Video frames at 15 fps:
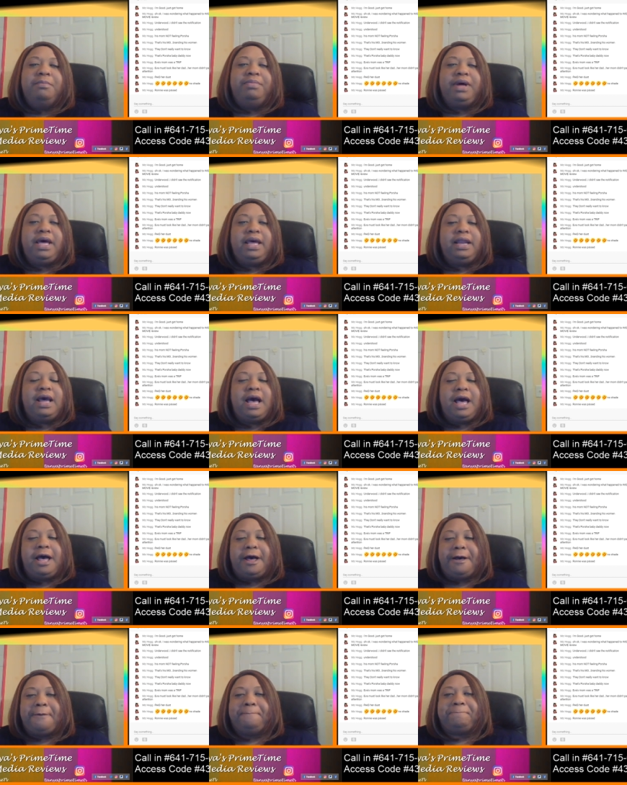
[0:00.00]
But
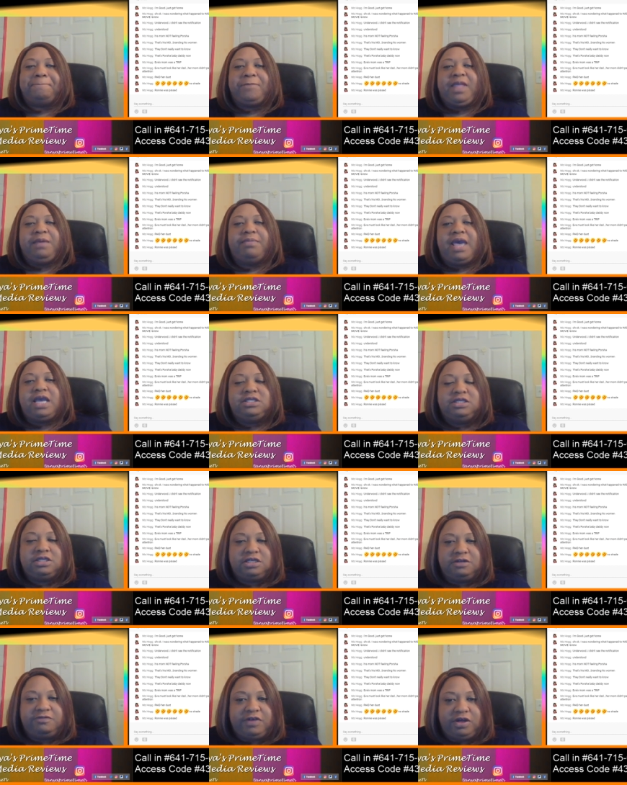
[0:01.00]
um, back to
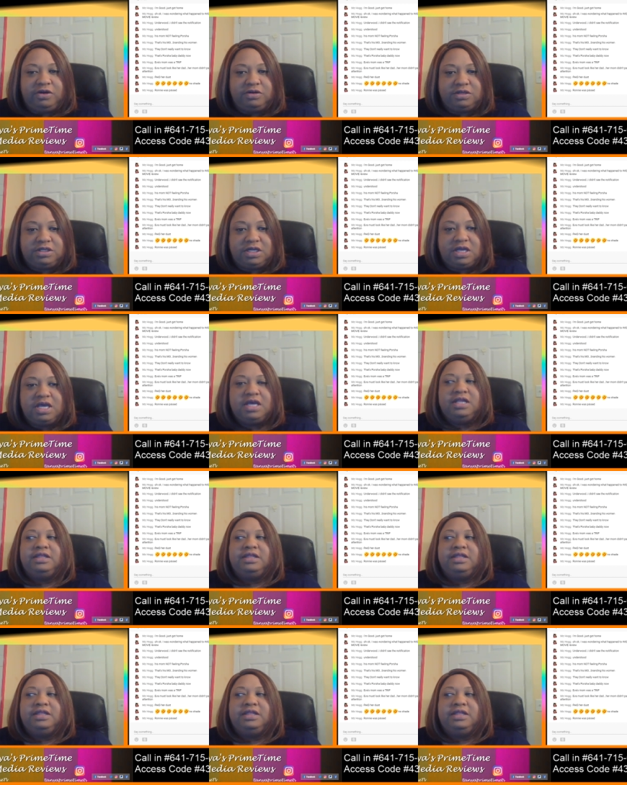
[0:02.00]
the DeVoes.